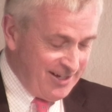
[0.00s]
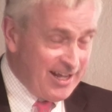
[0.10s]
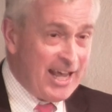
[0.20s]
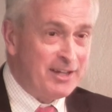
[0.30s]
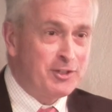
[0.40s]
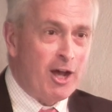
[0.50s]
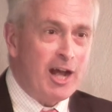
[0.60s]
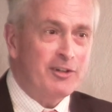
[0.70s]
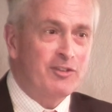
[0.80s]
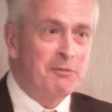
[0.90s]
and
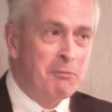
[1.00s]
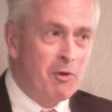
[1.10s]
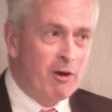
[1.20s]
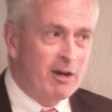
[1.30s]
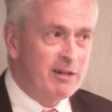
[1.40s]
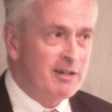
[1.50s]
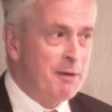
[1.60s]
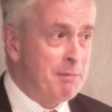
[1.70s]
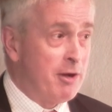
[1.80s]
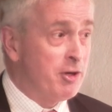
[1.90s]
talked some more
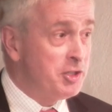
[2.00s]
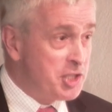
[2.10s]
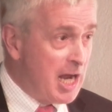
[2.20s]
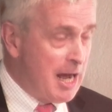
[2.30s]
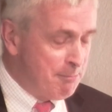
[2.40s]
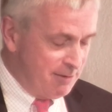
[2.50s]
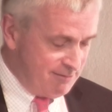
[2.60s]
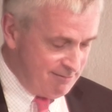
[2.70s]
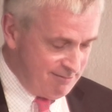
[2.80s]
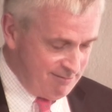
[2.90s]
about her job.
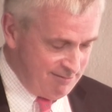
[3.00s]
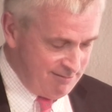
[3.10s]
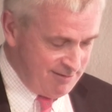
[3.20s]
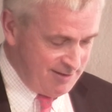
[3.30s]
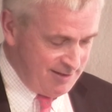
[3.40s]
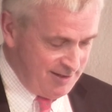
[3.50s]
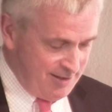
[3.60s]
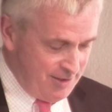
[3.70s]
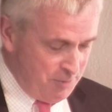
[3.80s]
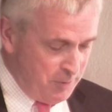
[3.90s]

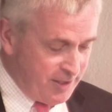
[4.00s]
We